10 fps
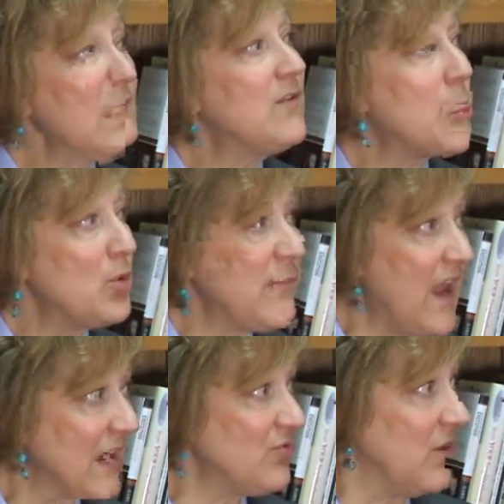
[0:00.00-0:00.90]
a
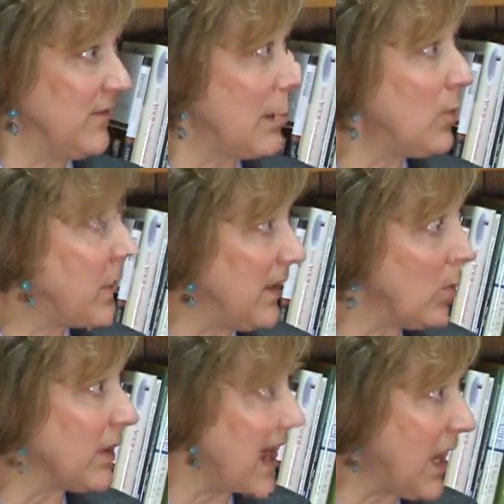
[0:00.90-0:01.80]
protection that would be
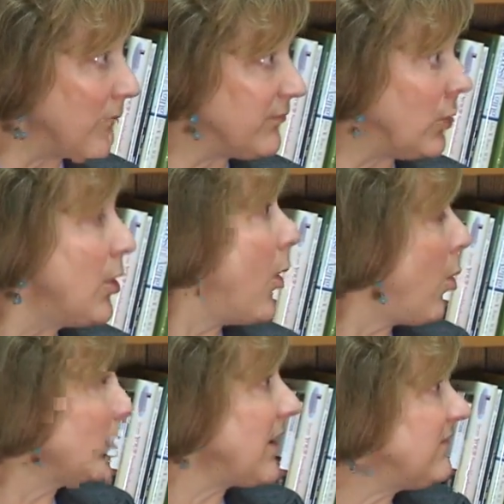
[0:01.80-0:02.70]
really helpful.
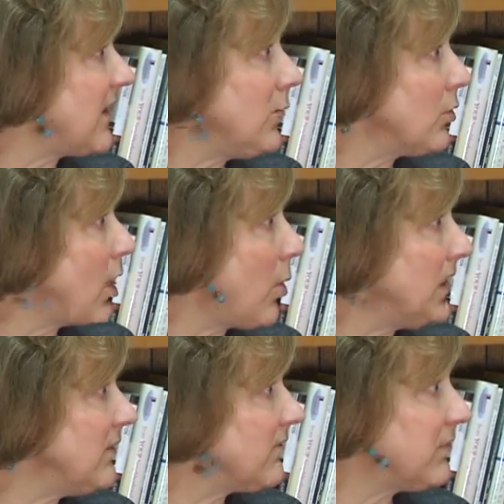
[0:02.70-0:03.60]
Or let's say you're
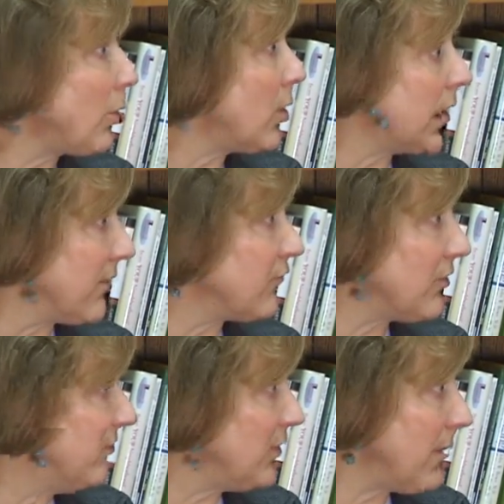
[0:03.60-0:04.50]
going to Florida for
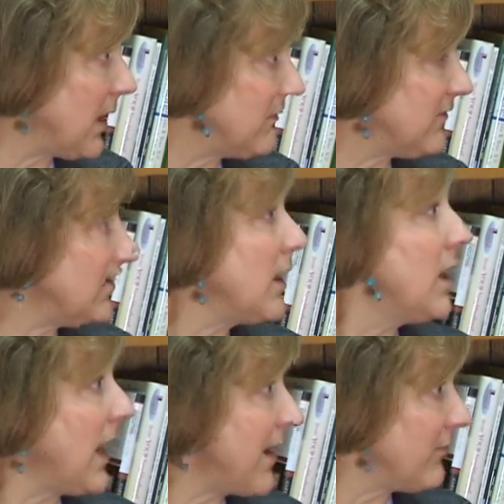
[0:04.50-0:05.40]
a few months
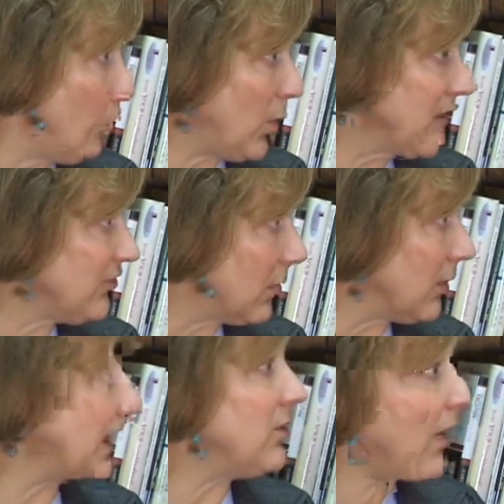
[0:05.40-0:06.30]
every
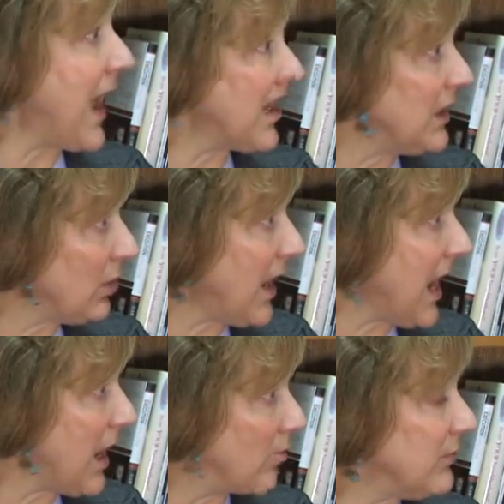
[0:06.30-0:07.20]
winter and you're out of your
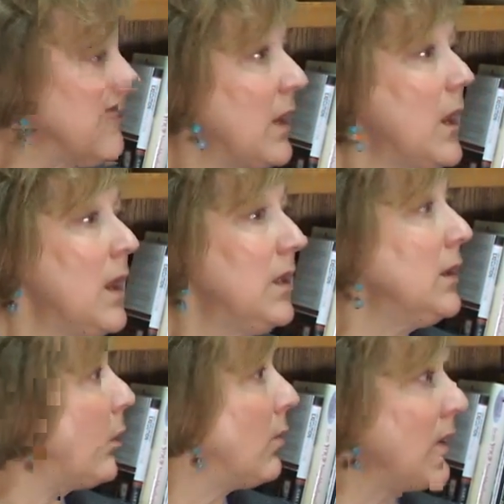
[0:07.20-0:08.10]
house. You
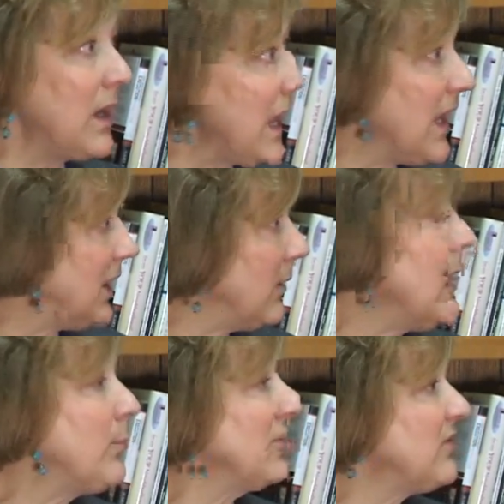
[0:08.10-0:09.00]
know, again,
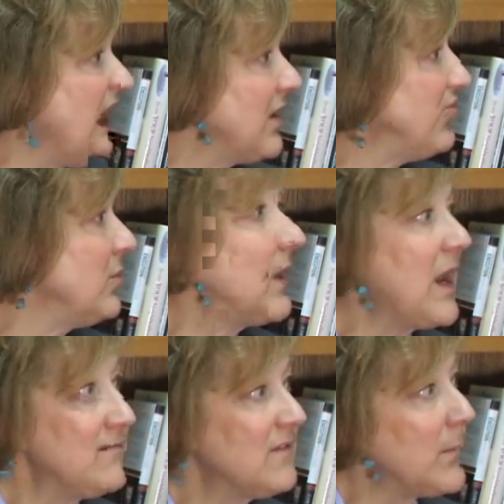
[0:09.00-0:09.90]
it protects you in
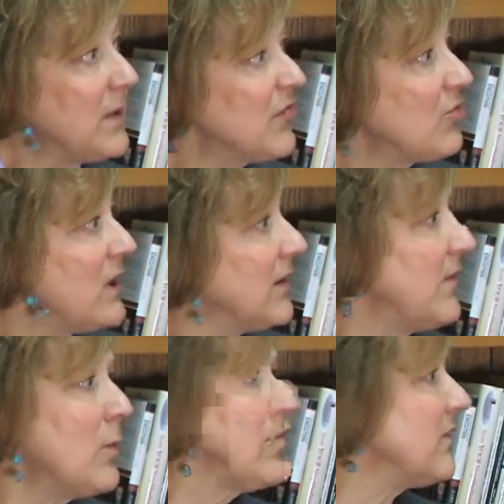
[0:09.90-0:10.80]
case somebody's trying to.
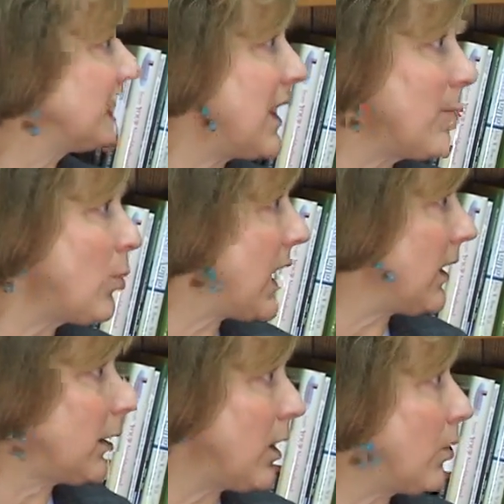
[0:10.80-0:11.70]
There was a scam a
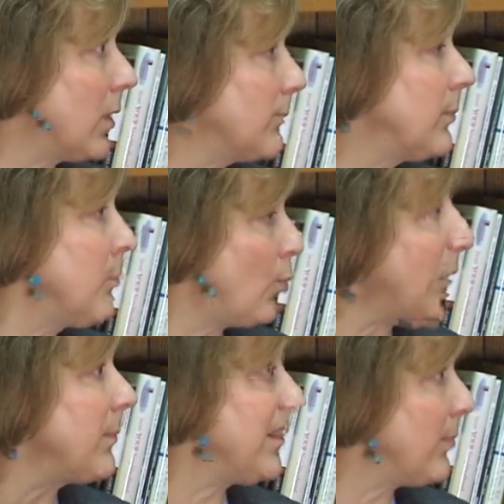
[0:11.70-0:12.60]
while ago where,
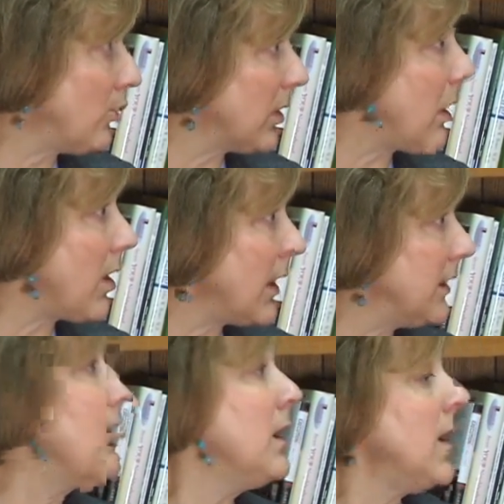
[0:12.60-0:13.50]
while people were
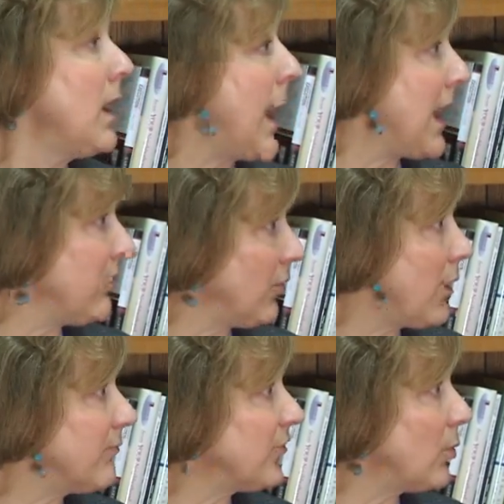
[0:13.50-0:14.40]
gone out of their
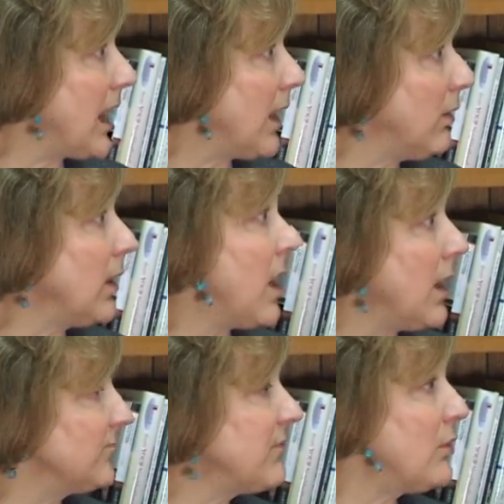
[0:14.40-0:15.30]
home for a while,
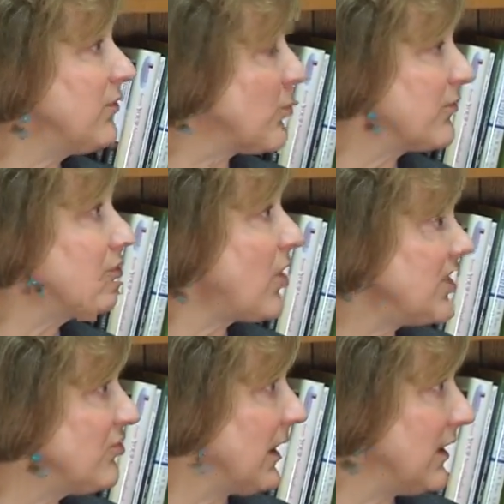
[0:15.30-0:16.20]
folks were
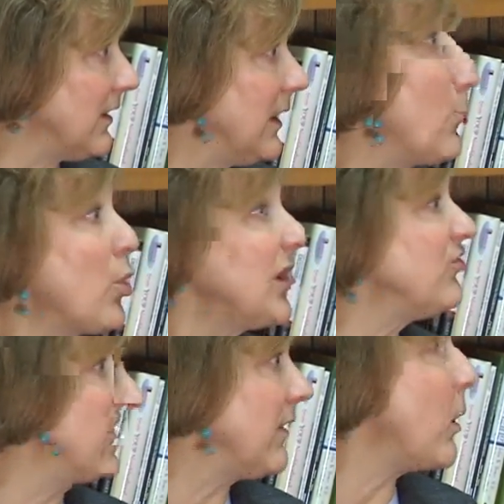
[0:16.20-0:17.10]
fraudulently
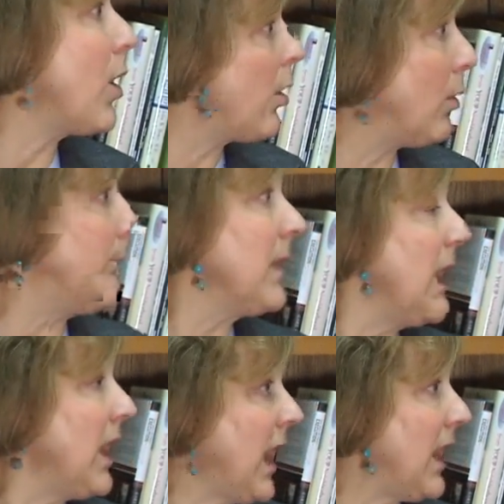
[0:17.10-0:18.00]
mortgaging the home.
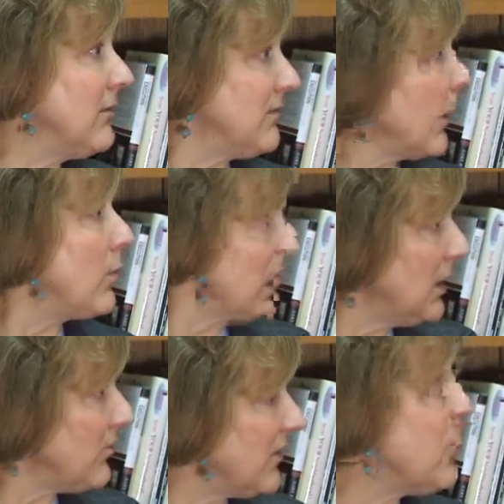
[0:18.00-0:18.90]
And so, you
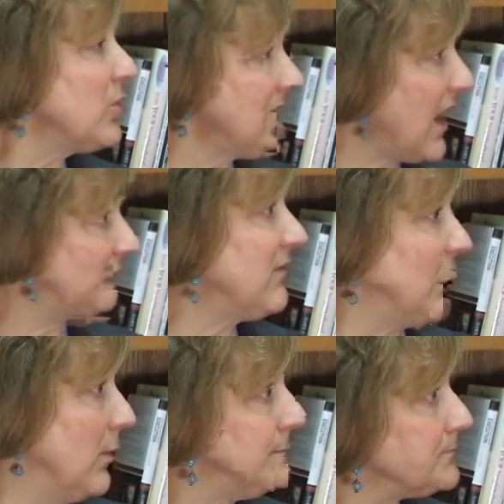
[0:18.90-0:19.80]
know, this protects you.